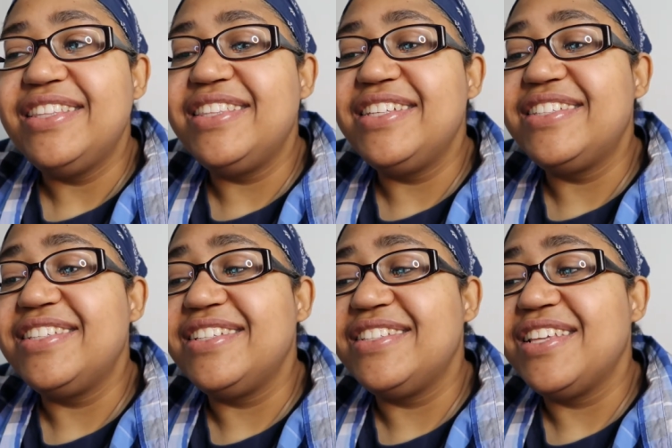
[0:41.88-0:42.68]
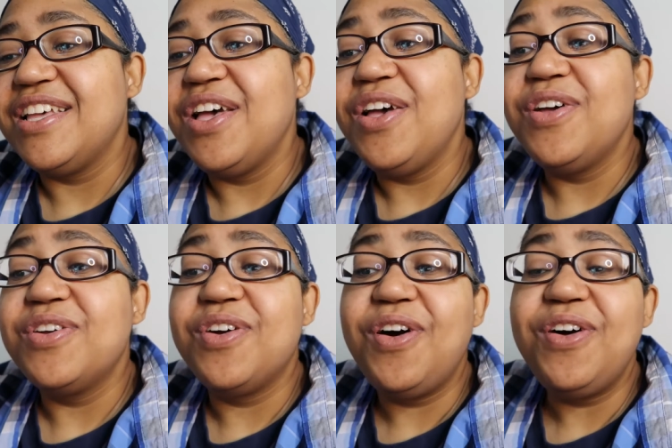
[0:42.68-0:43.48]
This is
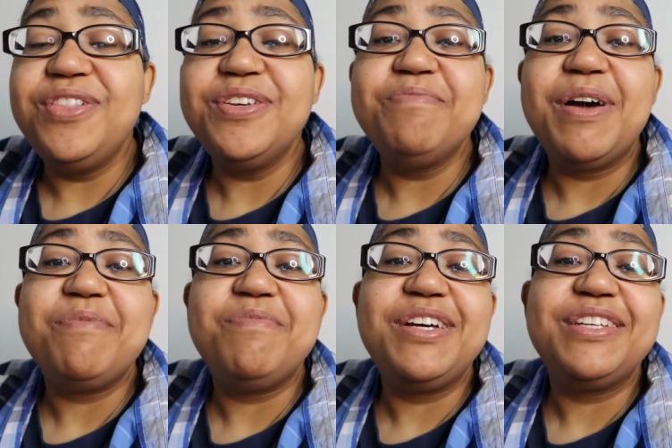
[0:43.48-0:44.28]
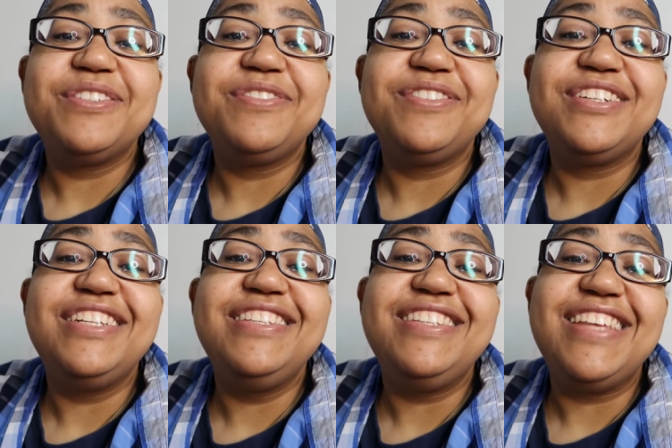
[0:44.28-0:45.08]
Calling My Best
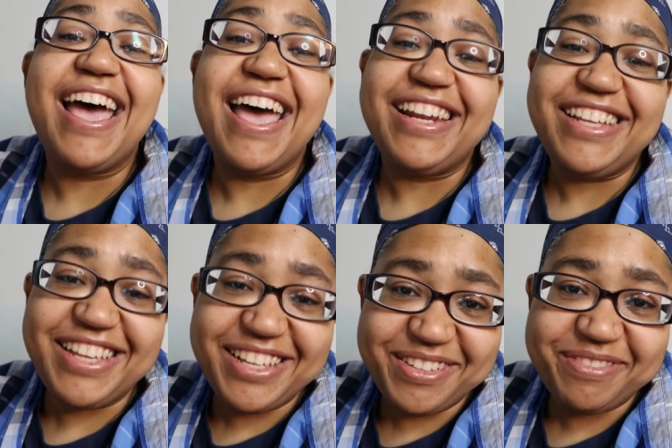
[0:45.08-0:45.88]
Friend Daddy.